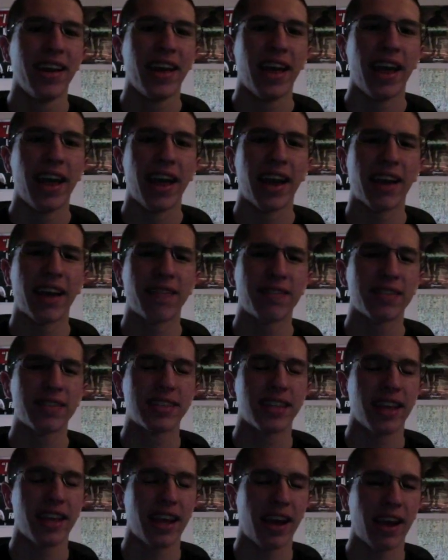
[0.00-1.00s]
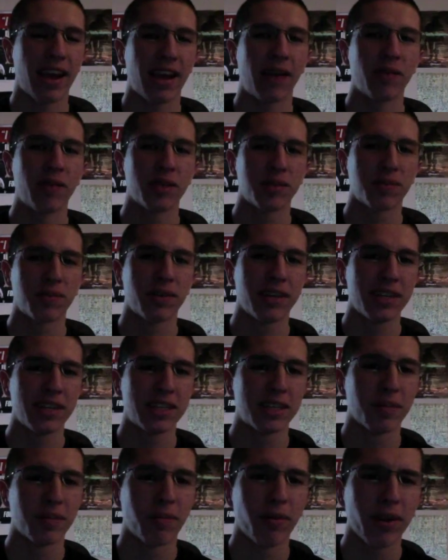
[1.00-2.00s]
And I have to say, I was pretty
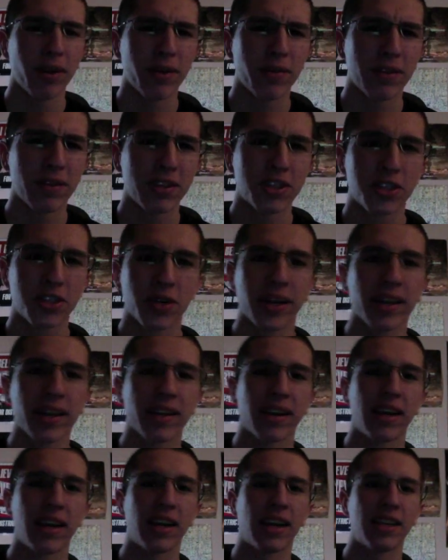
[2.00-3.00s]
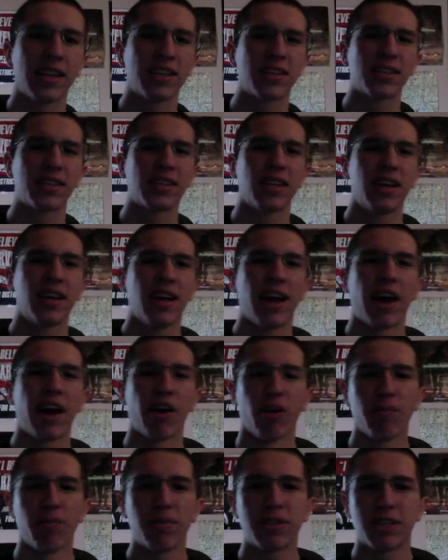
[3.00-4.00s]
disappointed with this trailer. I
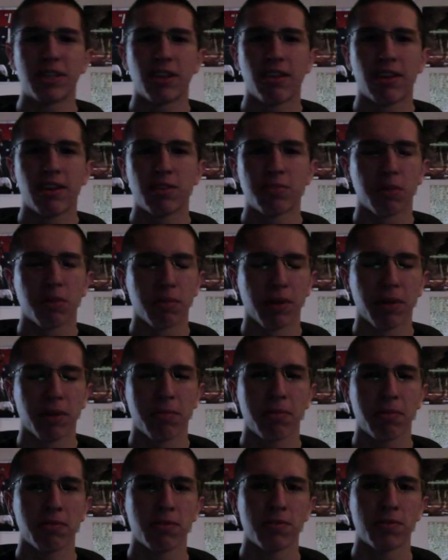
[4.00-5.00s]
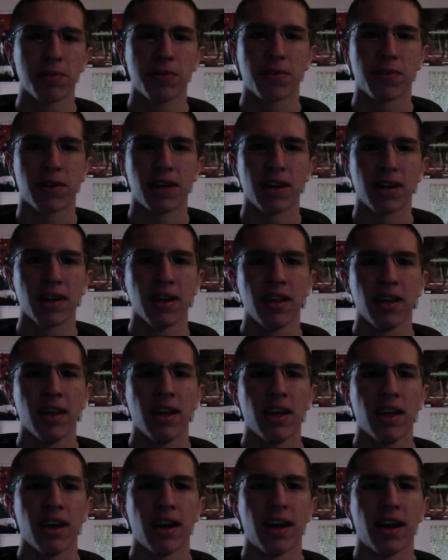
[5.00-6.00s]
hope the series premiere proves me wrong.
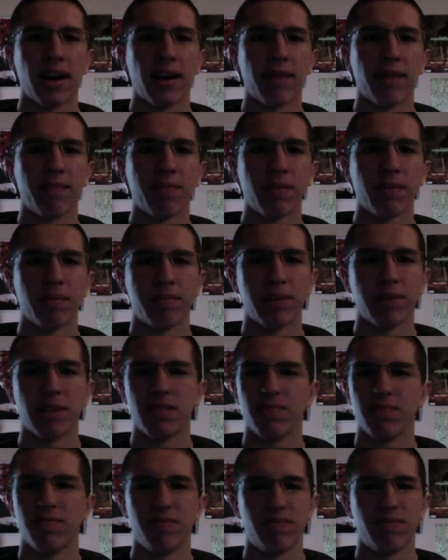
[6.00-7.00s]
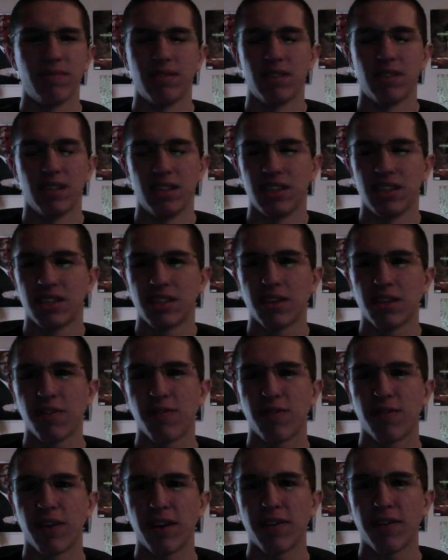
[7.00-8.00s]
But just so
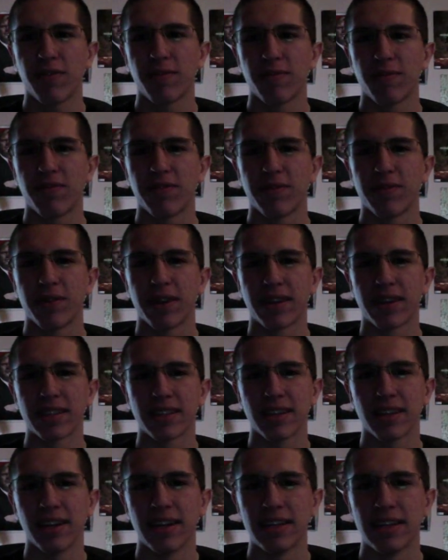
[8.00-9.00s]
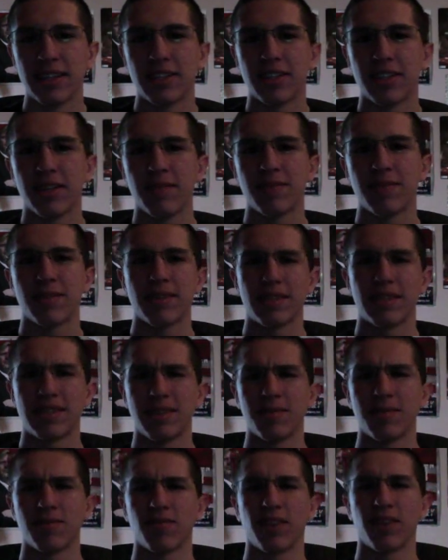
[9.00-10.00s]
far from what I saw, it seems
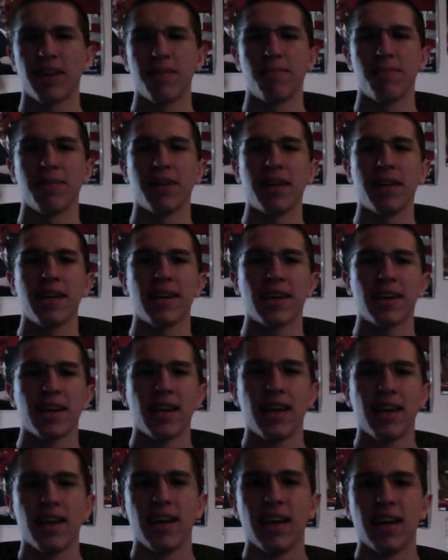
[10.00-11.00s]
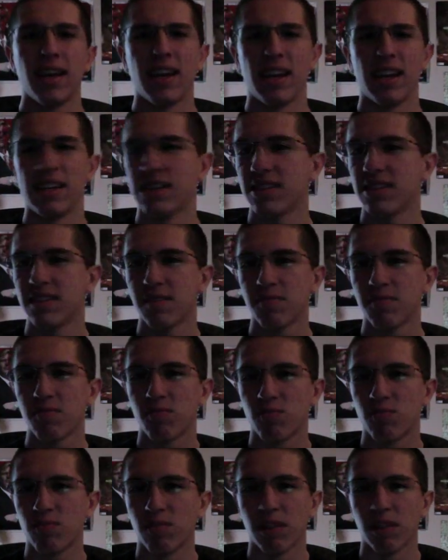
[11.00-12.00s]
very bleak. It
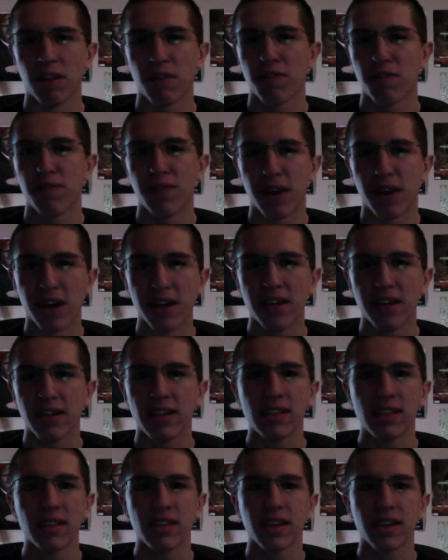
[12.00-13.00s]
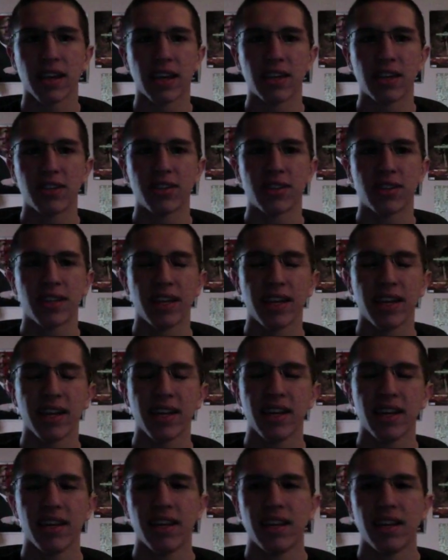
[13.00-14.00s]
doesn't look fun. It doesn't look interesting.
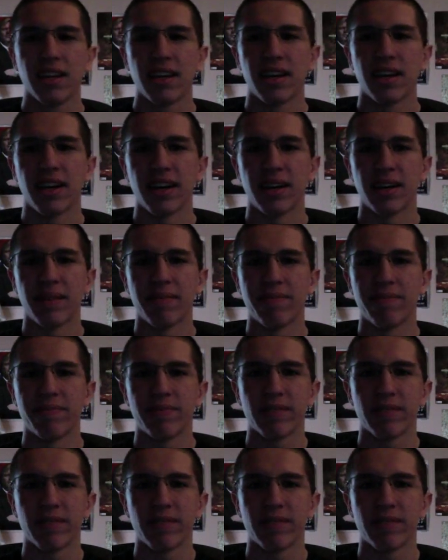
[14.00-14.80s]
I